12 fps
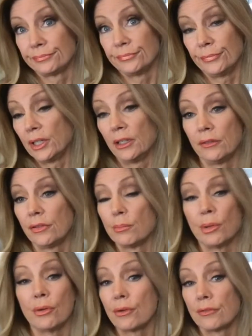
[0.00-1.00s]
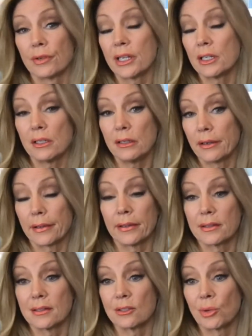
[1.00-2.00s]
Well, if you're both over 18, I
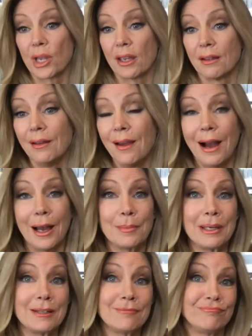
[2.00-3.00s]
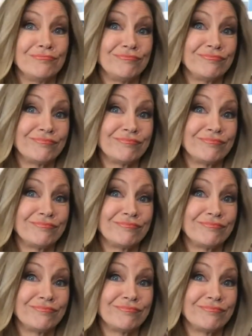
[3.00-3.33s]
guess it's okay. I mean,